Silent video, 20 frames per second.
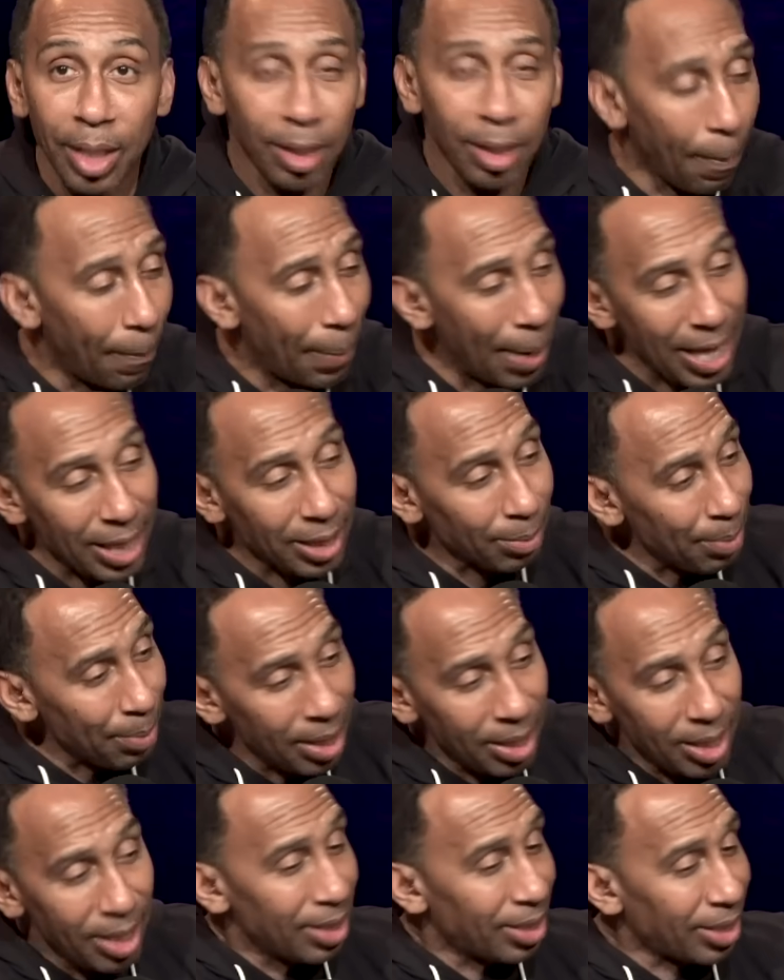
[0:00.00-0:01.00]
The
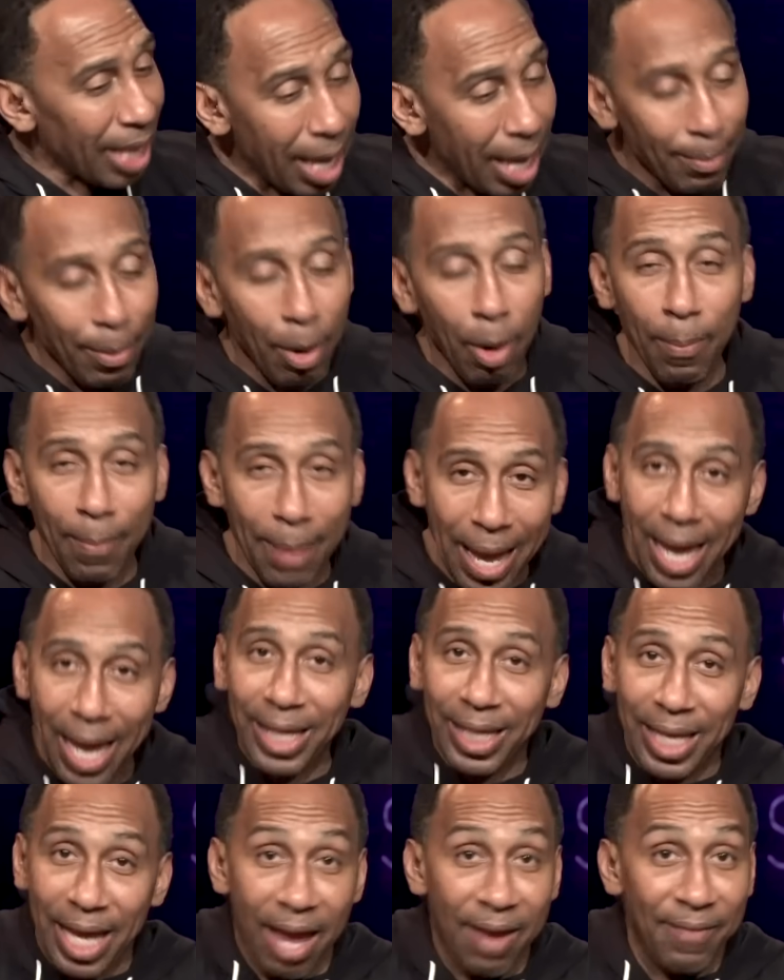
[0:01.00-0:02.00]
basement, same old
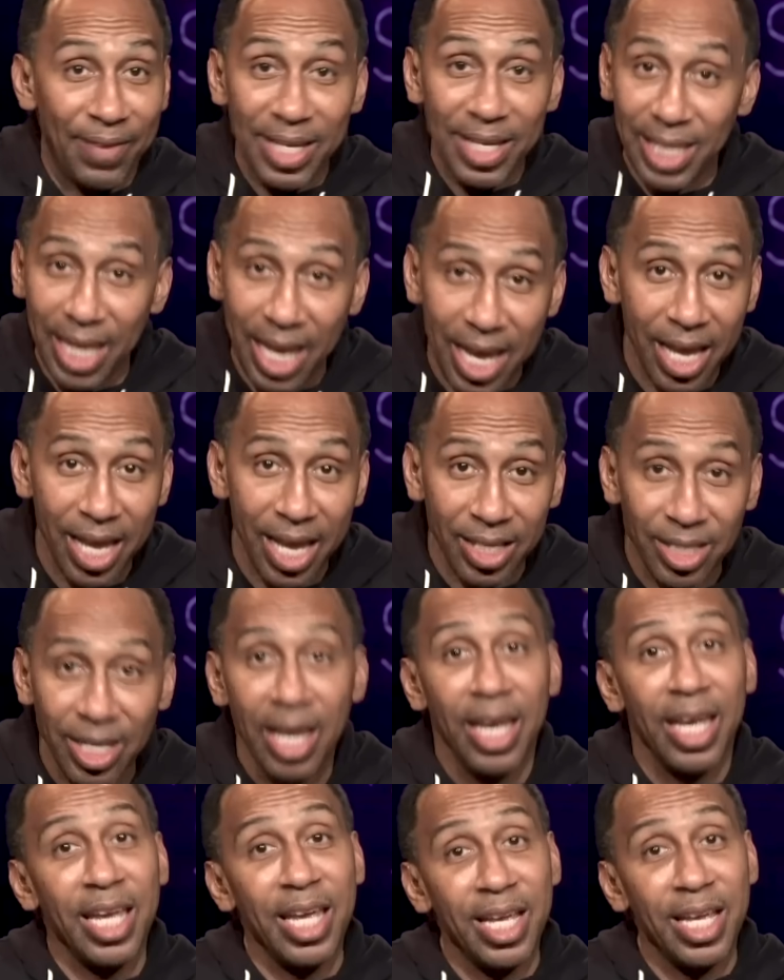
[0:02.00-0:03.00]
man cave. It's his.
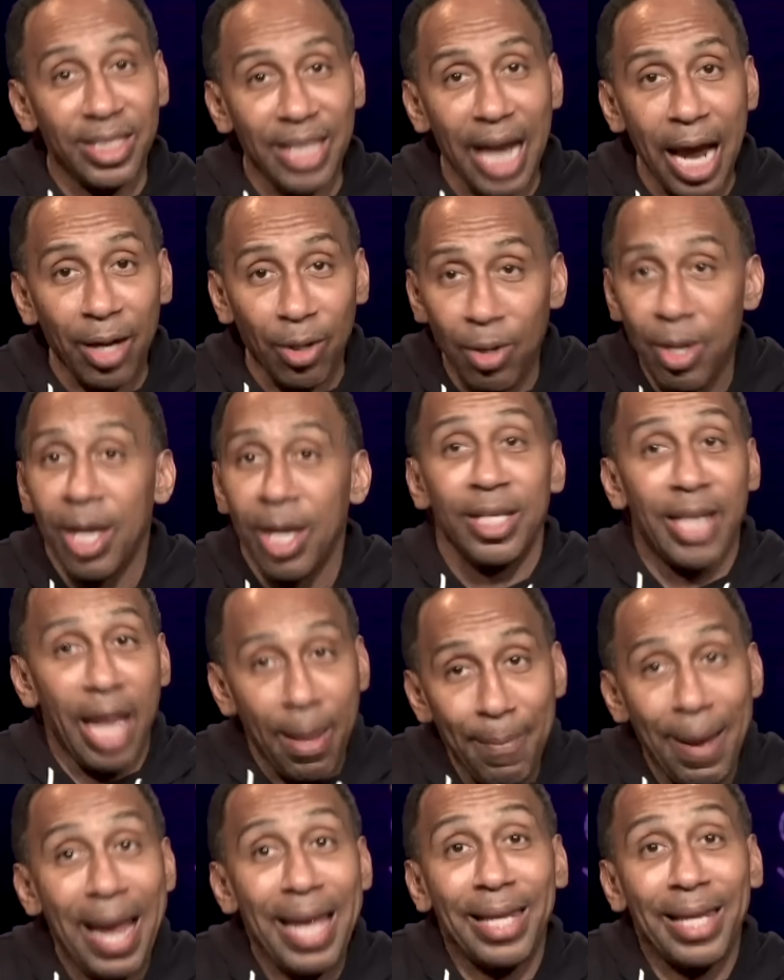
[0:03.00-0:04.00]
He entitled.
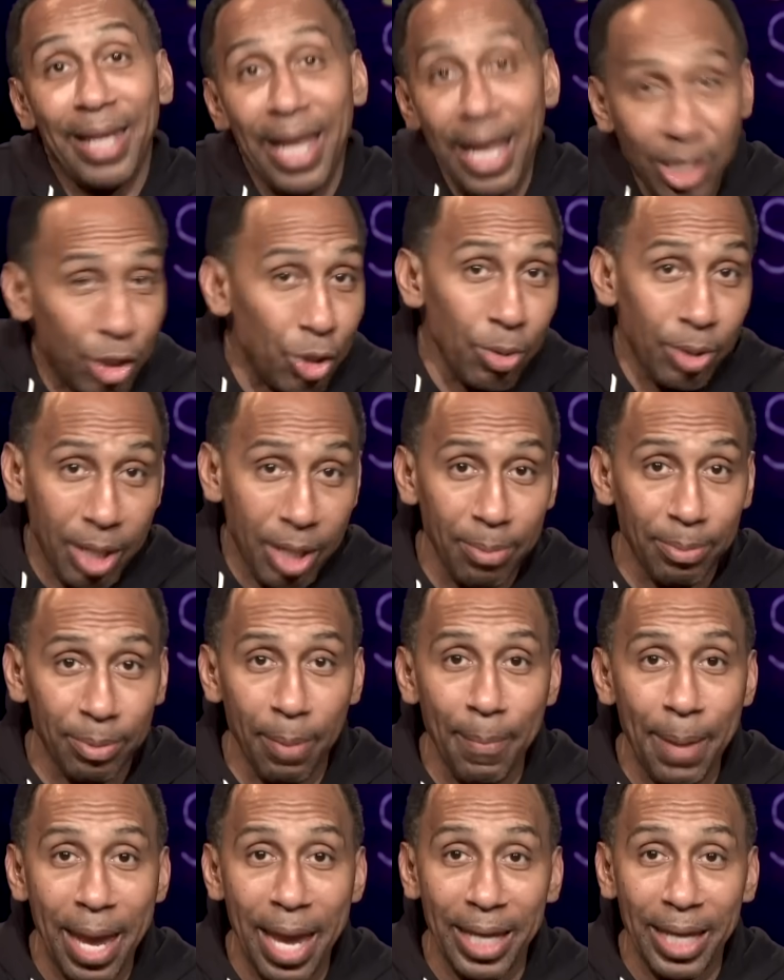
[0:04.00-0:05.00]
They might let you keep
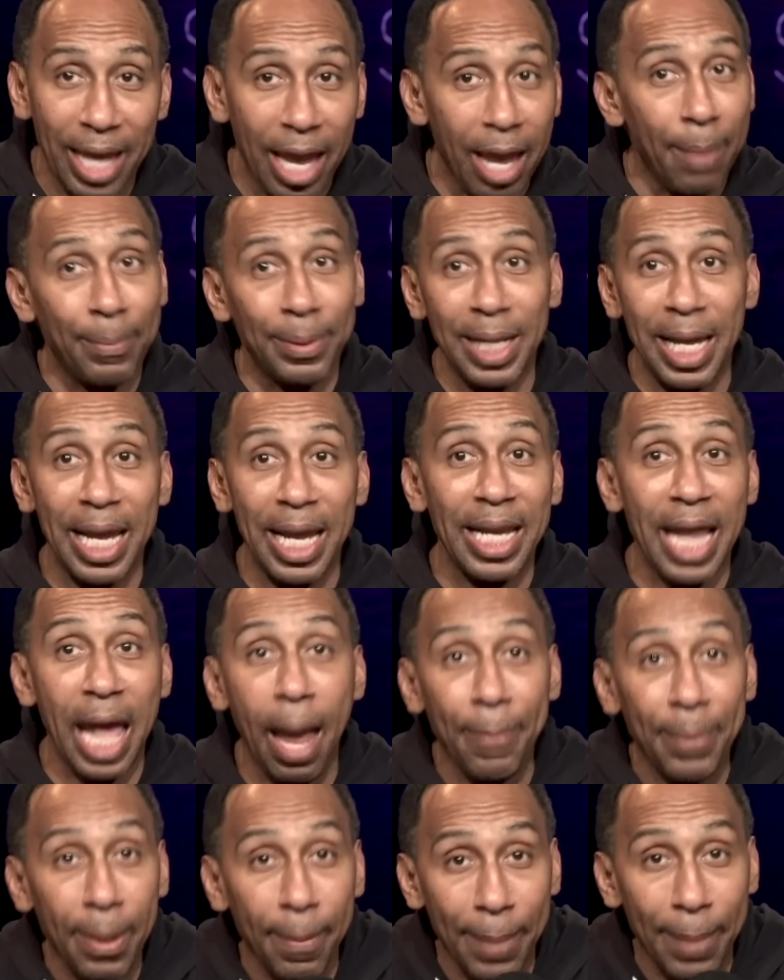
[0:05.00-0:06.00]
the man cave, but they ain't
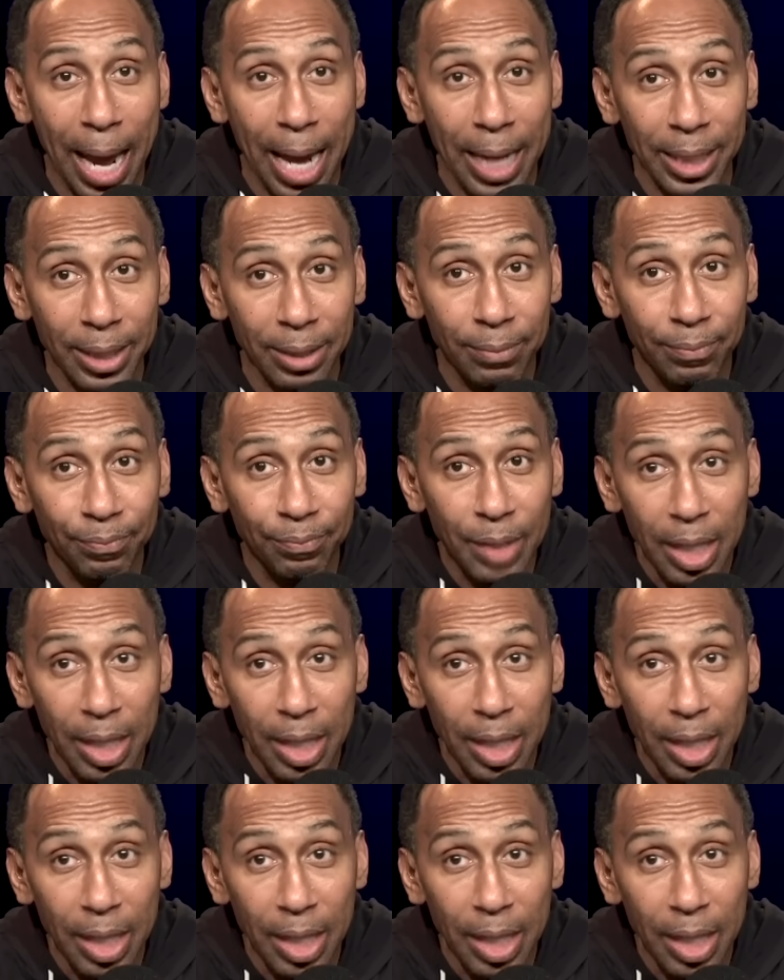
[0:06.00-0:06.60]
happy about it.